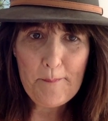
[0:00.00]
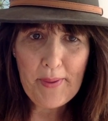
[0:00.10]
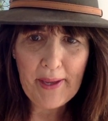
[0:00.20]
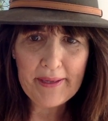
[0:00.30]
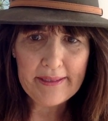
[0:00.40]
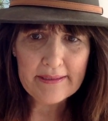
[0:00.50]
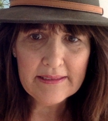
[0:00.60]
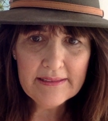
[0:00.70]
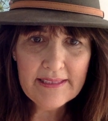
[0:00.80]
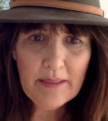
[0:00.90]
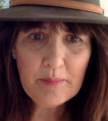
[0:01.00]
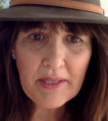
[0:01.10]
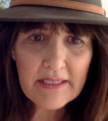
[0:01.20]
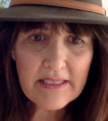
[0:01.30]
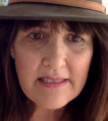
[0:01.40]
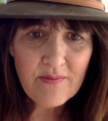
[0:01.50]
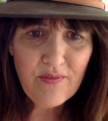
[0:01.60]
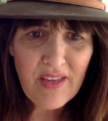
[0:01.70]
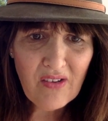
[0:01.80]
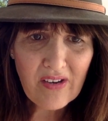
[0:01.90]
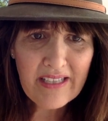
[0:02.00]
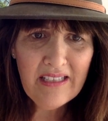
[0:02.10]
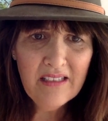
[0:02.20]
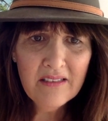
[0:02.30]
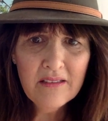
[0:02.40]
bug, and that bug is very,